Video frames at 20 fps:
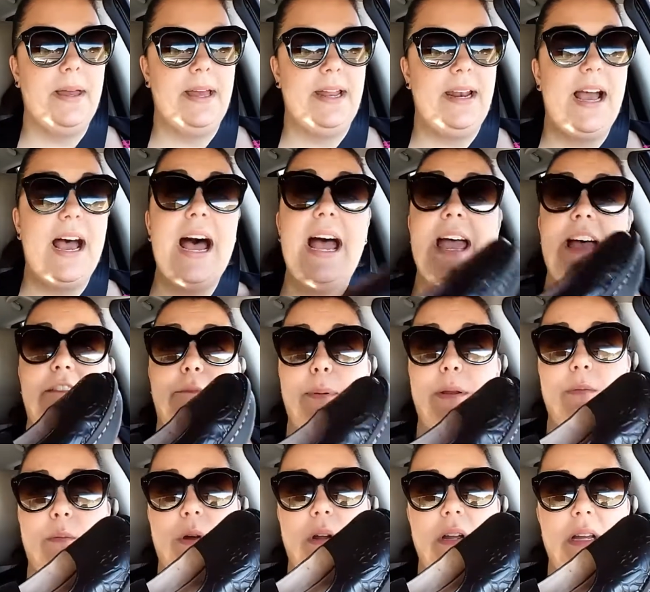But I
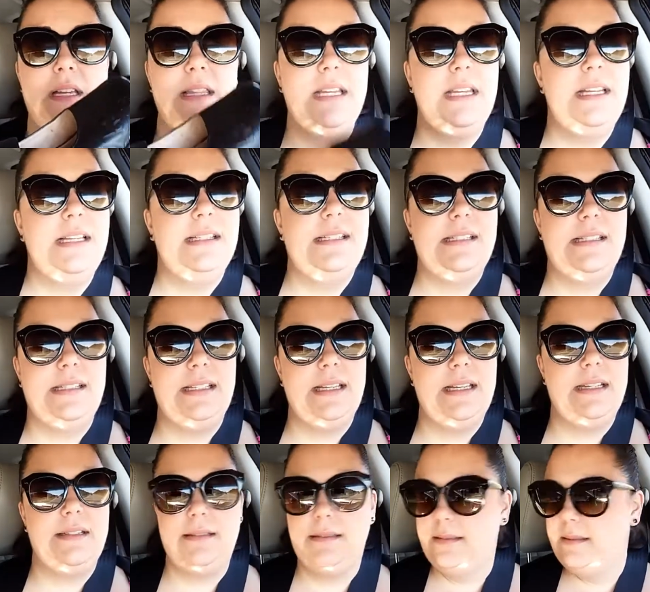have been wearing these
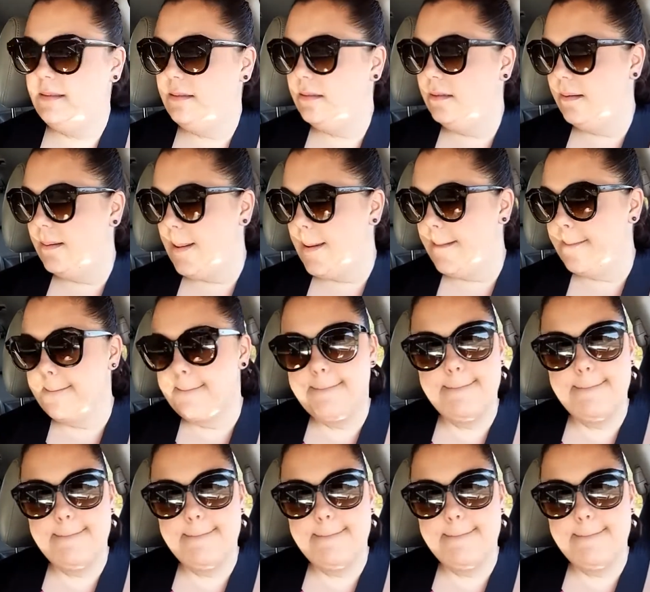since,